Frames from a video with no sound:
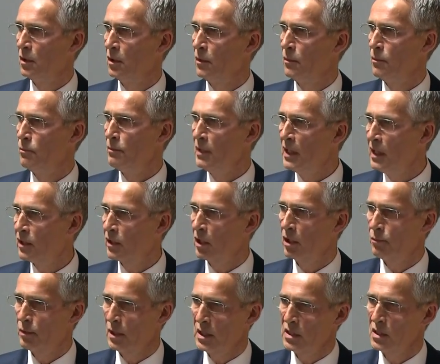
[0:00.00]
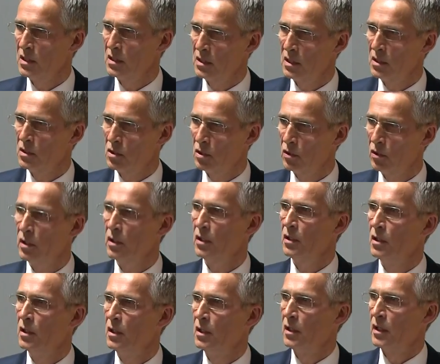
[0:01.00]
military presence in Syria,
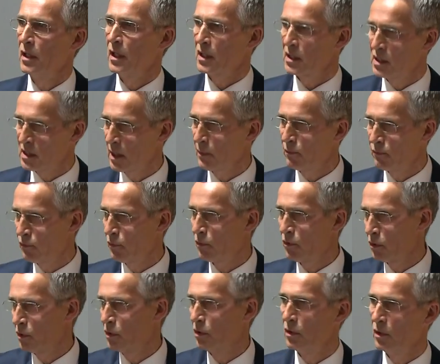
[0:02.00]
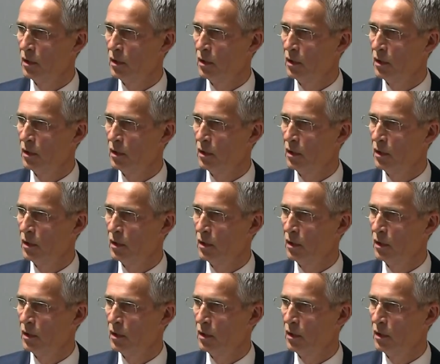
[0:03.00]
except for